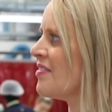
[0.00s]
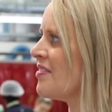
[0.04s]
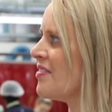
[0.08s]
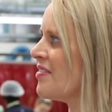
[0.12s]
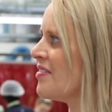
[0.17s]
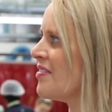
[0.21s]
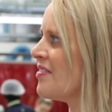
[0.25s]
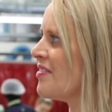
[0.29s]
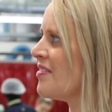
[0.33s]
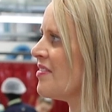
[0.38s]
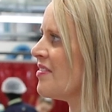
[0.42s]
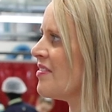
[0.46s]

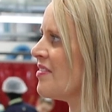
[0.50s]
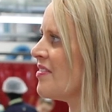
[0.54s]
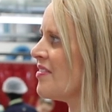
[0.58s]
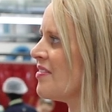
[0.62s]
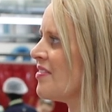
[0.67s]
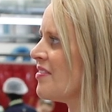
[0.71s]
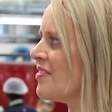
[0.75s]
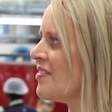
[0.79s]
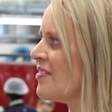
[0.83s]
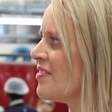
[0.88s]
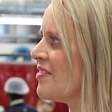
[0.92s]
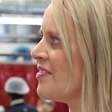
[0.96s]

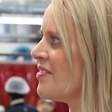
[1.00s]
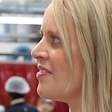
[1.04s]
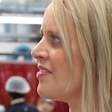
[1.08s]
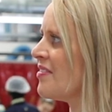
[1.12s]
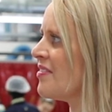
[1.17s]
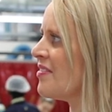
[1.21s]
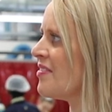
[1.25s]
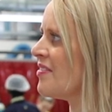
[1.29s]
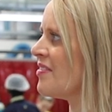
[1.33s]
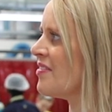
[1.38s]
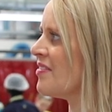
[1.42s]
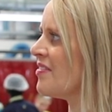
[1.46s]

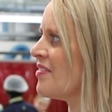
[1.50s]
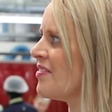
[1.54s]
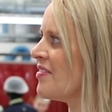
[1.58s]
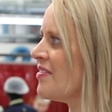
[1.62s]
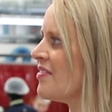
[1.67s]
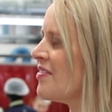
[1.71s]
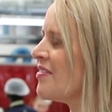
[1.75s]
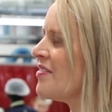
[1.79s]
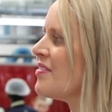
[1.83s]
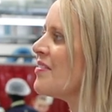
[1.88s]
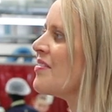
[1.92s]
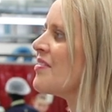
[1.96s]

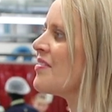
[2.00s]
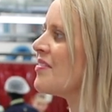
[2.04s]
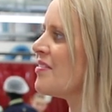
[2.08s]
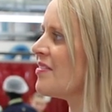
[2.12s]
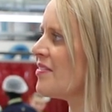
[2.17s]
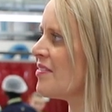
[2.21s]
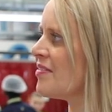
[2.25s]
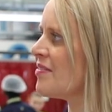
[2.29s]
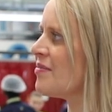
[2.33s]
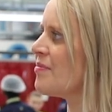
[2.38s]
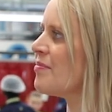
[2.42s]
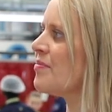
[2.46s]

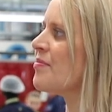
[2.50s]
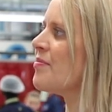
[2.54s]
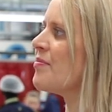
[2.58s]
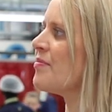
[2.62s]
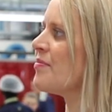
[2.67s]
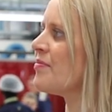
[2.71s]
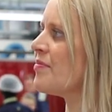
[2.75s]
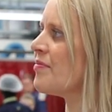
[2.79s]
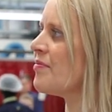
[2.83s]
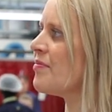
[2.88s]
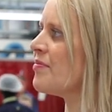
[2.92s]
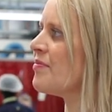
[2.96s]

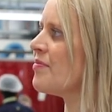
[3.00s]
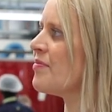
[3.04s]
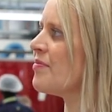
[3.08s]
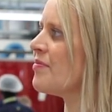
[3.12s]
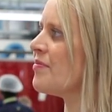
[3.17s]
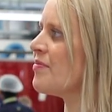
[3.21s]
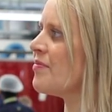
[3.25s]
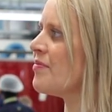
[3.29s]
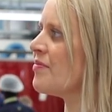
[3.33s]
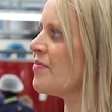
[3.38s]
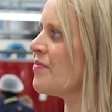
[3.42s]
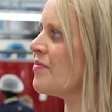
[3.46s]

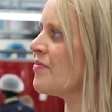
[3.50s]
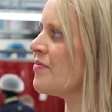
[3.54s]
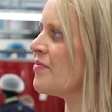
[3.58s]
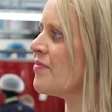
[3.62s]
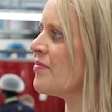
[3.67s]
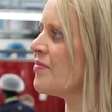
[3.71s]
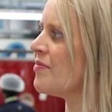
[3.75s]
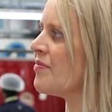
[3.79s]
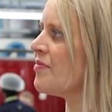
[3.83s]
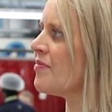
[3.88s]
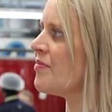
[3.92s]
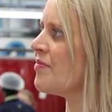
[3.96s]

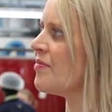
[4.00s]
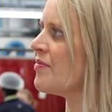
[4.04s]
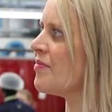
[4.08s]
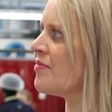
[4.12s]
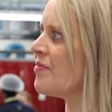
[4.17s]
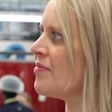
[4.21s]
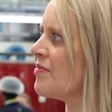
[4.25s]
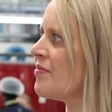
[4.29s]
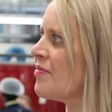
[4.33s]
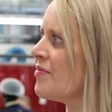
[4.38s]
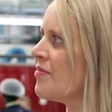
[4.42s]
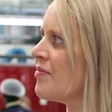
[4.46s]

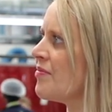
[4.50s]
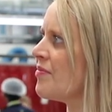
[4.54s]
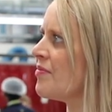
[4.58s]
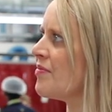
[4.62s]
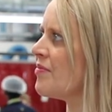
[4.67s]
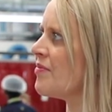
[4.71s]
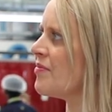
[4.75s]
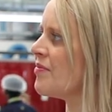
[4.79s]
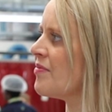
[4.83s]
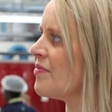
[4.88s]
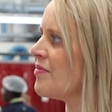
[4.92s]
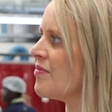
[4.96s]

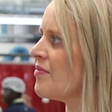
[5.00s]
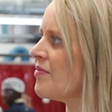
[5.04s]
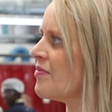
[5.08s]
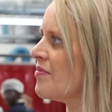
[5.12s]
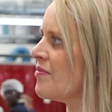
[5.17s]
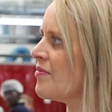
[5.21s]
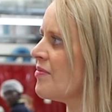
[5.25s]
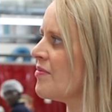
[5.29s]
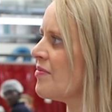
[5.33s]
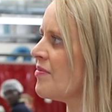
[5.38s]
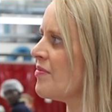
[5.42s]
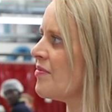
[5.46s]

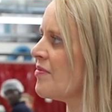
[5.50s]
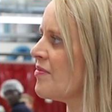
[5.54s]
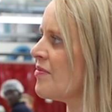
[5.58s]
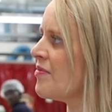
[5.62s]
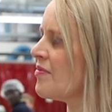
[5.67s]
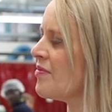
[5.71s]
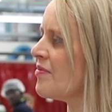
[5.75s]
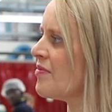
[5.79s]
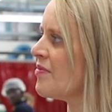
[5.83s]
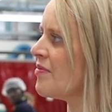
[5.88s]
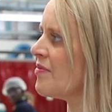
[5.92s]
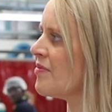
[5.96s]

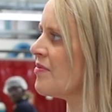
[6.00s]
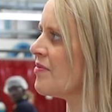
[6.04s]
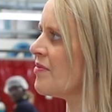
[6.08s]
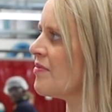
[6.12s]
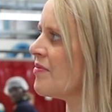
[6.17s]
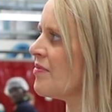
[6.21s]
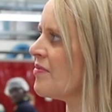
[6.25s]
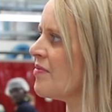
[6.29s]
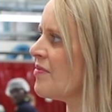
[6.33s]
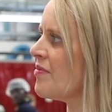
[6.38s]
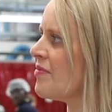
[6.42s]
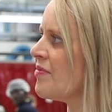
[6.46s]

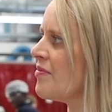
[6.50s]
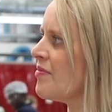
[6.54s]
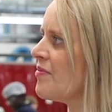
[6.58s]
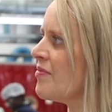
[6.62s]
(silent)